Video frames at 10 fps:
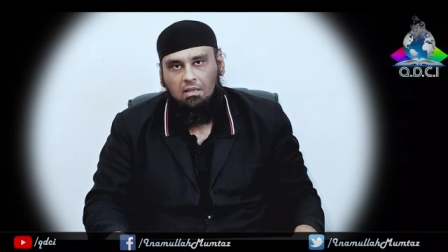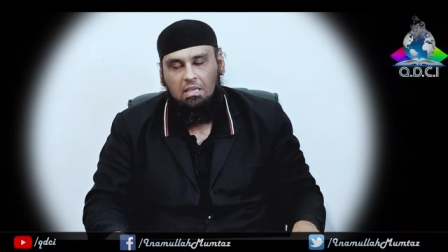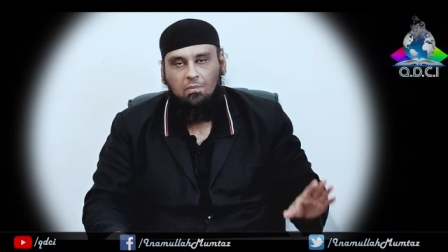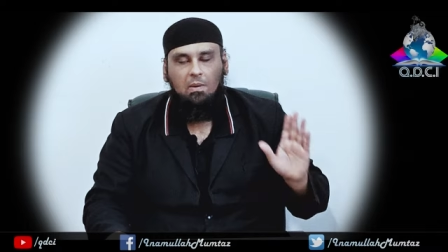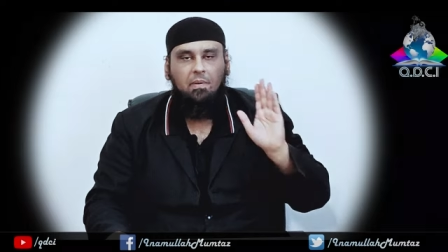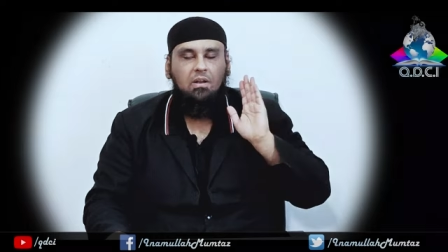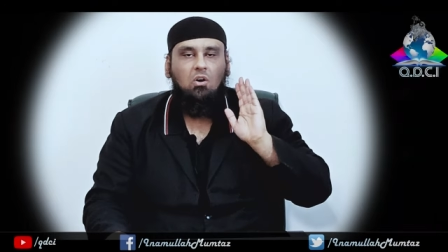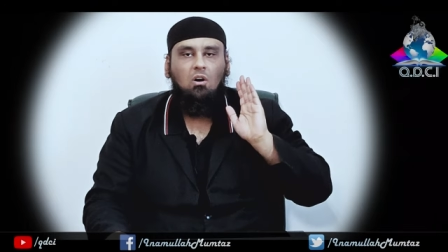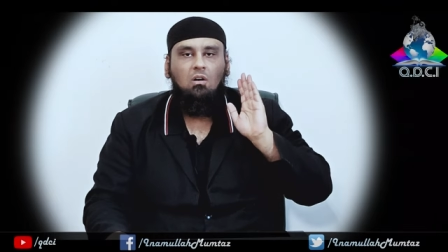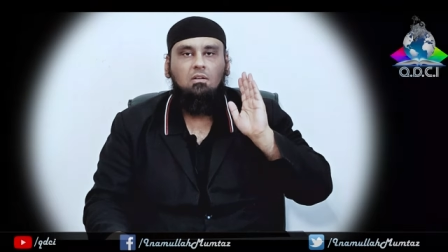they will be
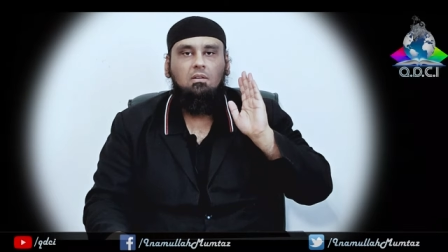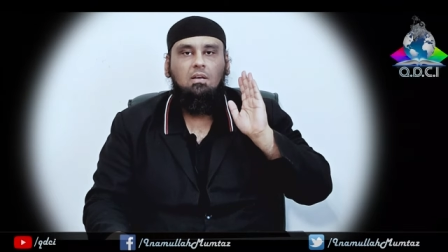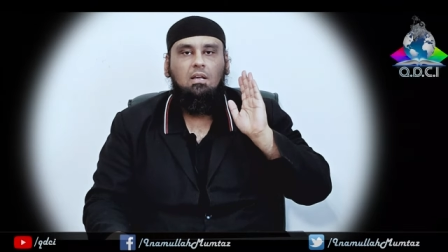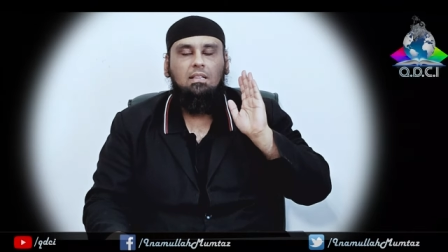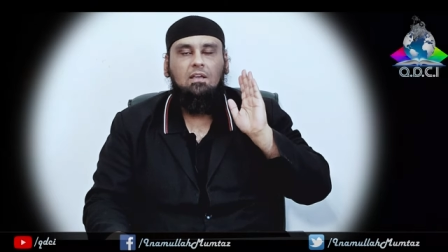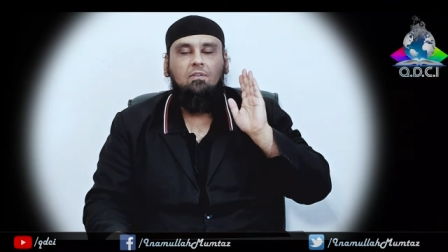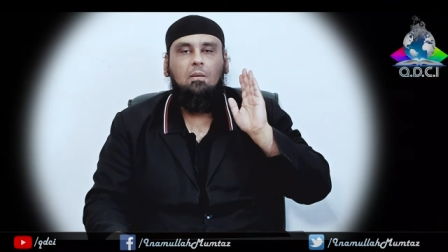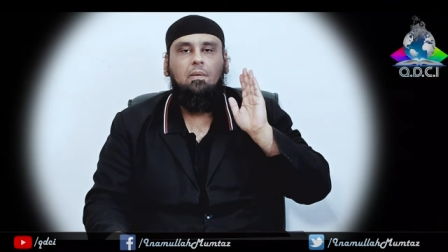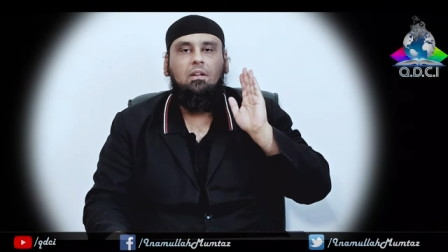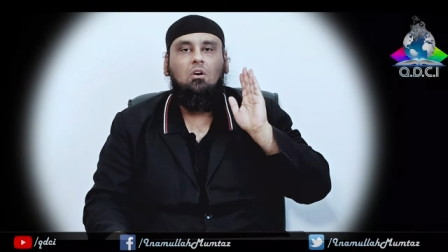not they
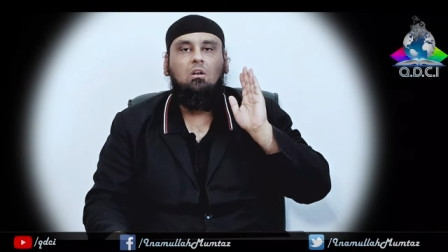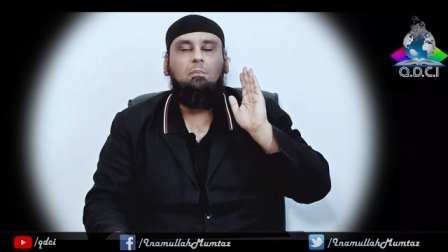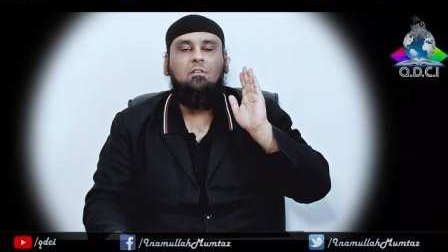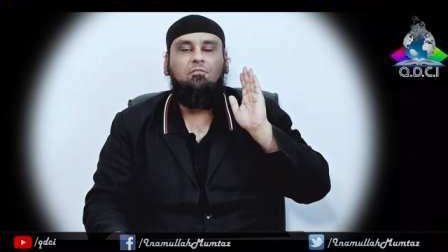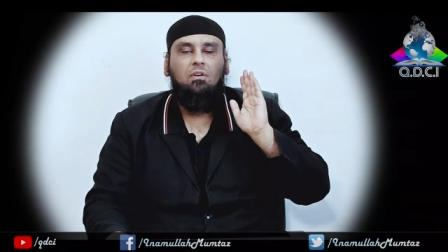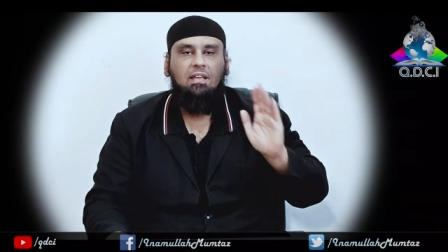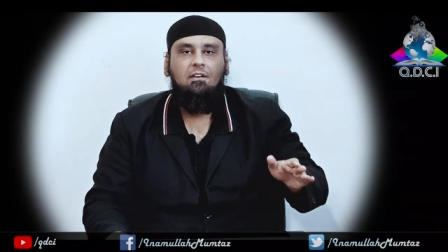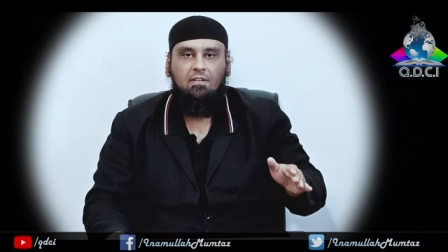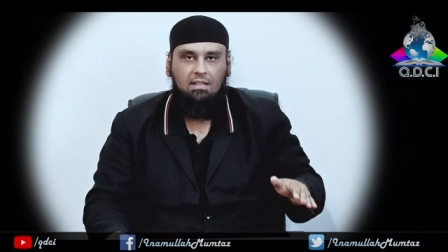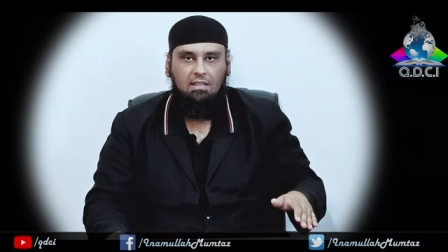will be not be
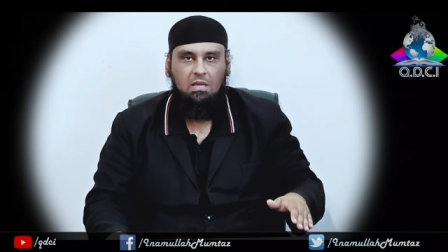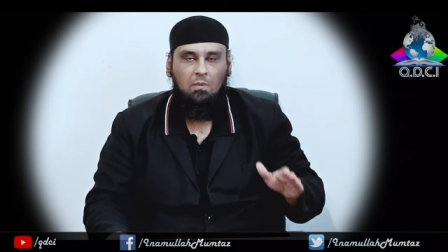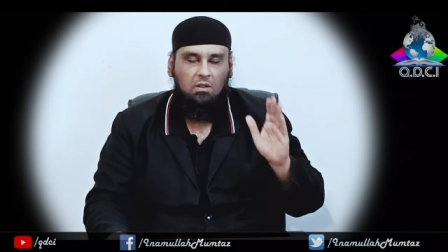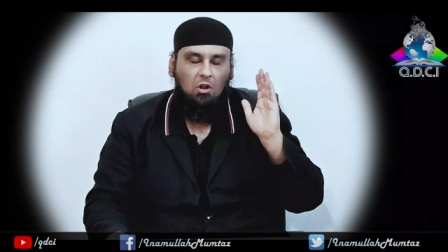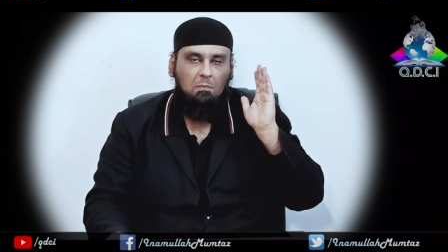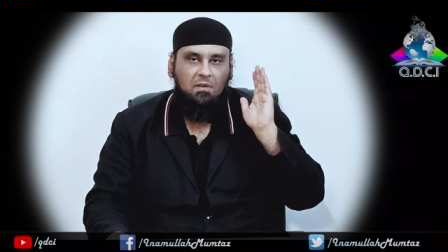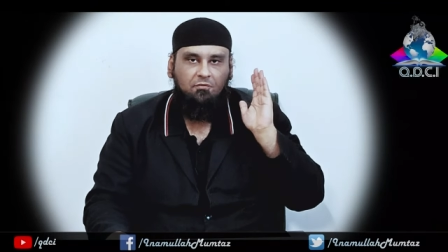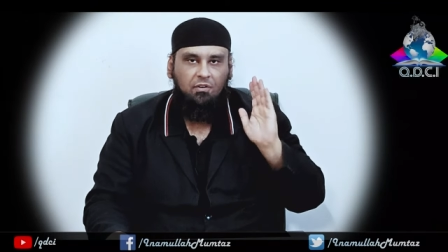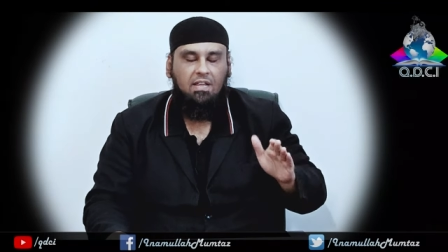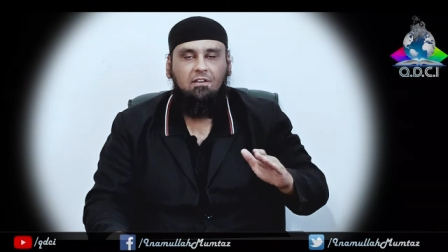forgiven they will not be
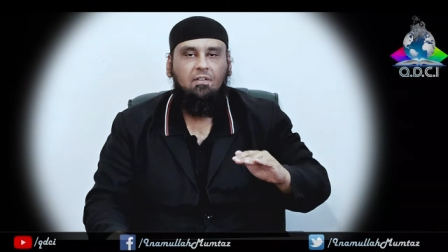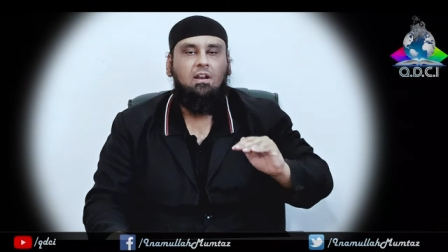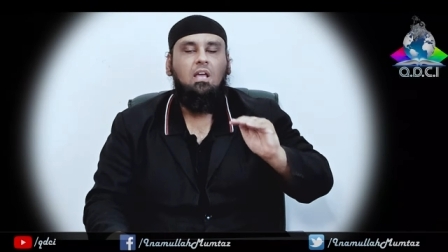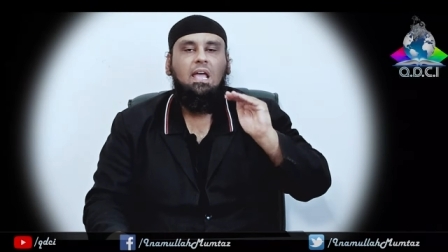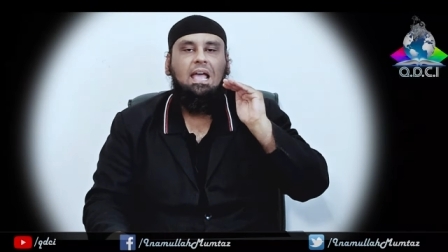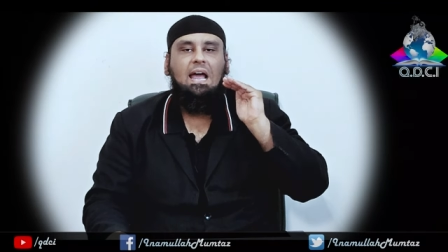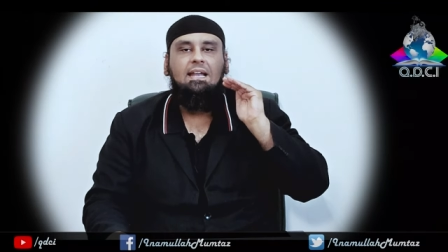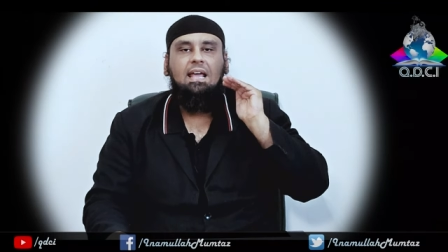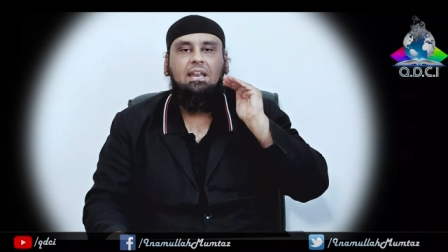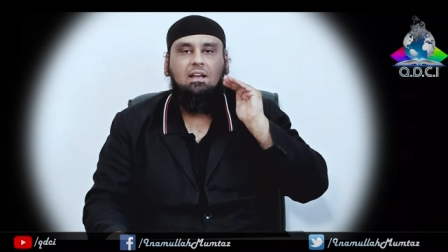forgiven
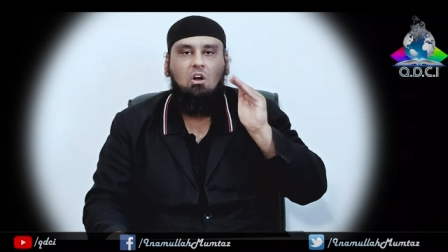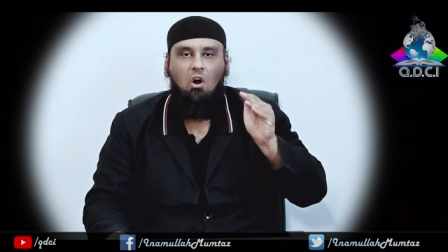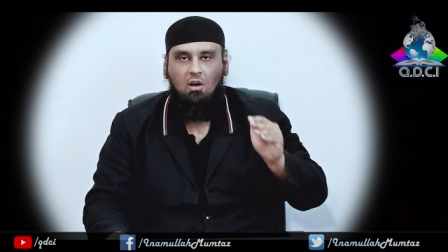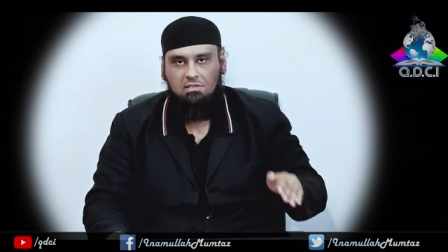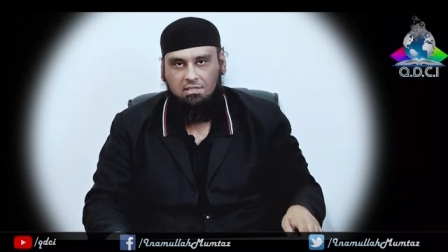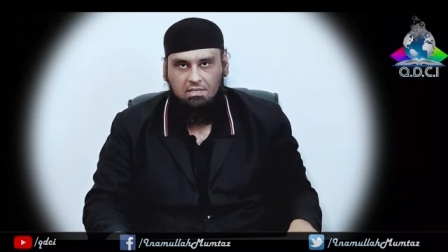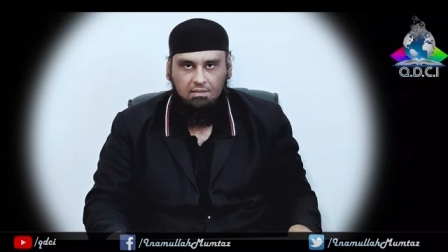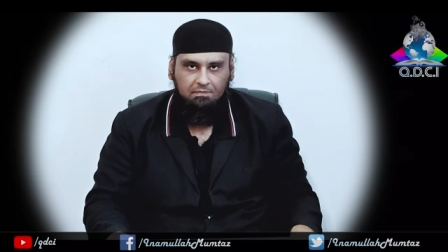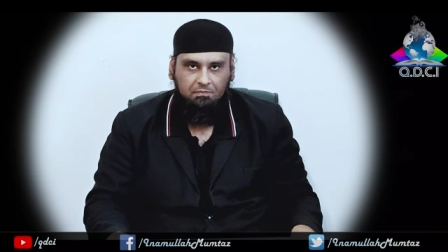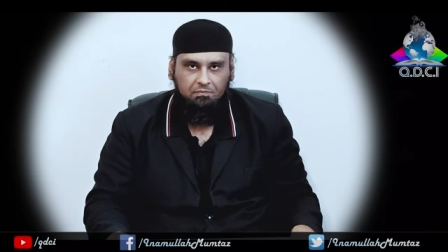at any cost
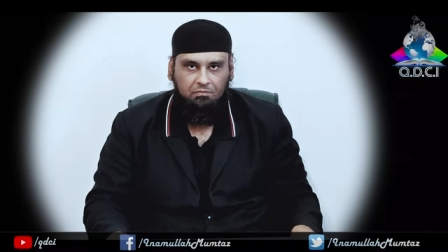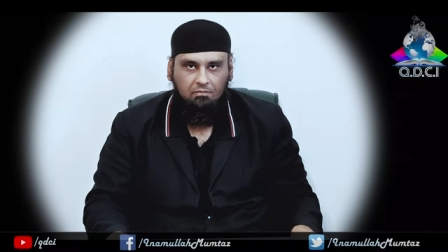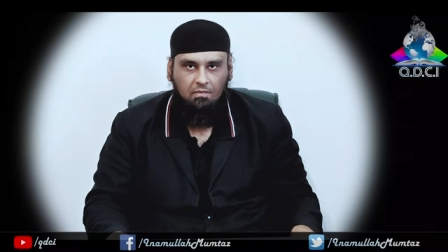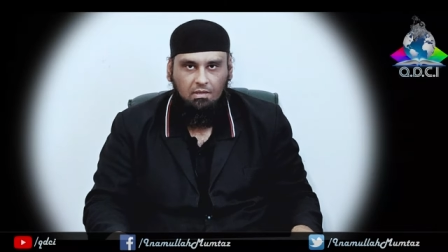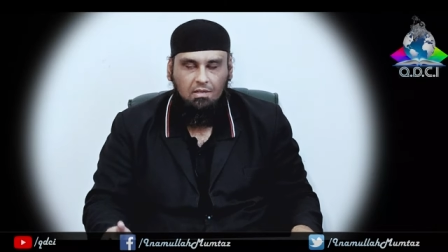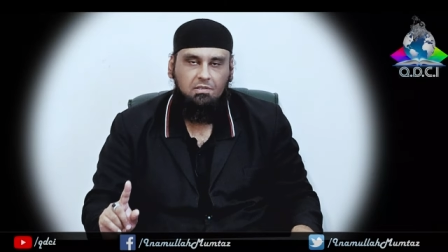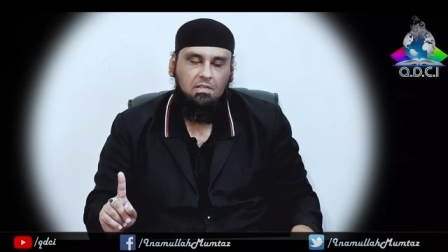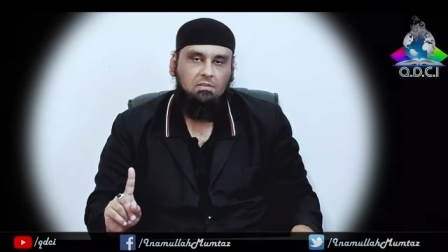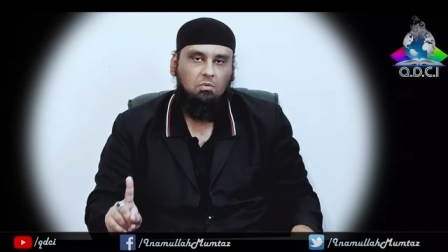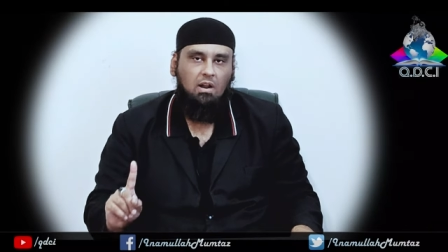this
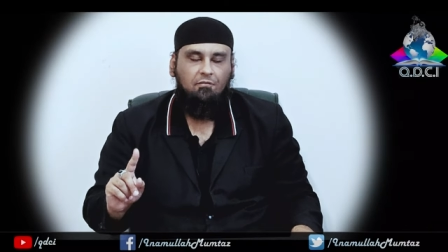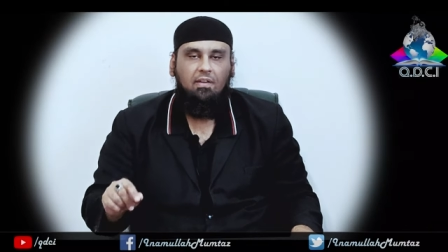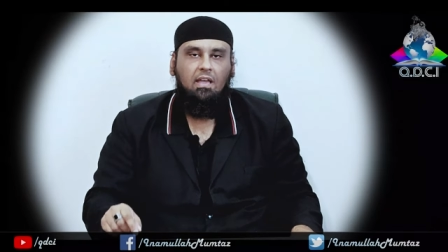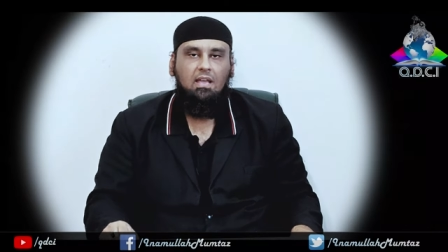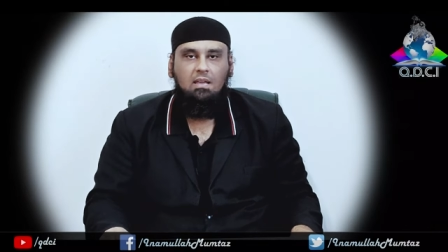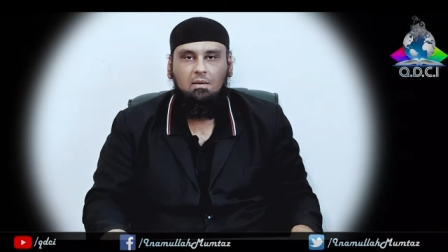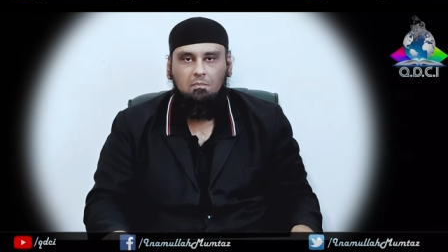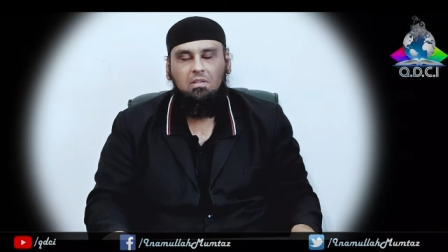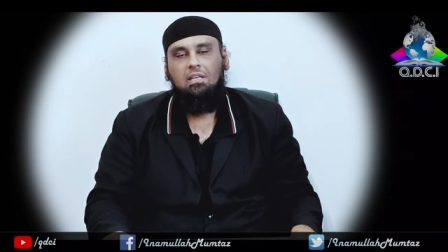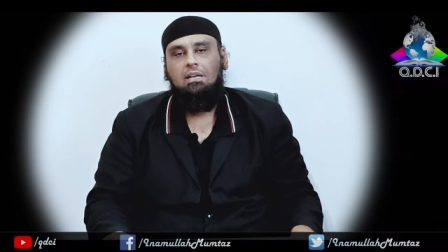is Munafiqe
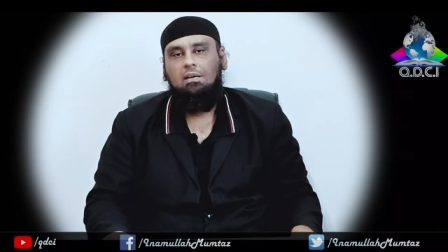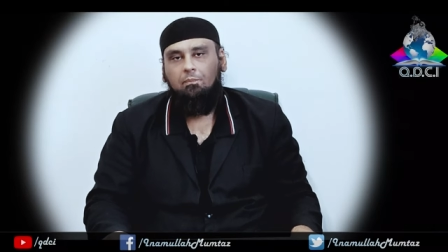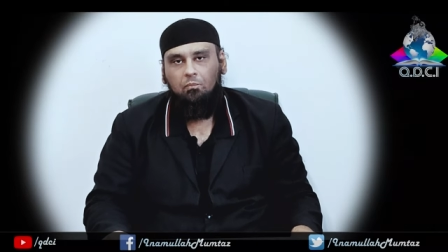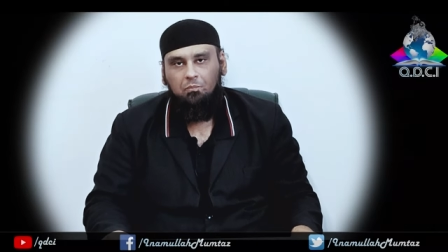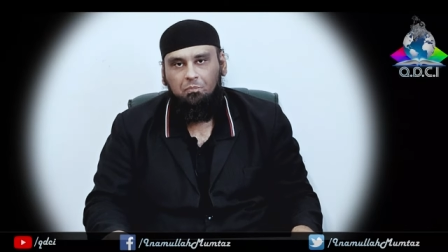Medina.